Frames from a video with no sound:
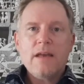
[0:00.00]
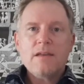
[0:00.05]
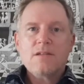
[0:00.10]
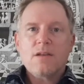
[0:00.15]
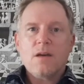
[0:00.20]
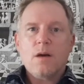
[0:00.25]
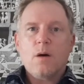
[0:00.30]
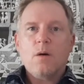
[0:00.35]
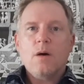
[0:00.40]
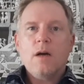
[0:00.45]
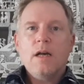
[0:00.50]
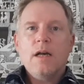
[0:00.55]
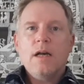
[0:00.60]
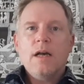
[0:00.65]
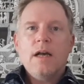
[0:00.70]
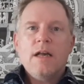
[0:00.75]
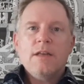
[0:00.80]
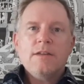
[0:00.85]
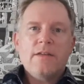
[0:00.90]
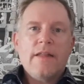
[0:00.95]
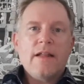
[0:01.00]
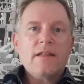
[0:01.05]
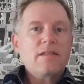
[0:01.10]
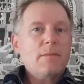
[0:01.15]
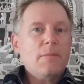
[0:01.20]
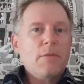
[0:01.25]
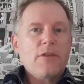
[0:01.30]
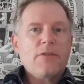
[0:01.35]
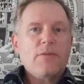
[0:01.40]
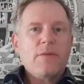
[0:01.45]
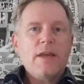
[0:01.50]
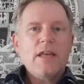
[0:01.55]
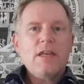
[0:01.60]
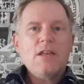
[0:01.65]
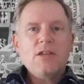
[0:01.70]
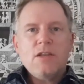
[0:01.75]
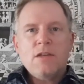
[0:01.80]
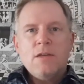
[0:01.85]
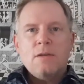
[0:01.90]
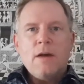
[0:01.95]
So So that's number
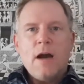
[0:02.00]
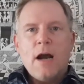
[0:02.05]
3.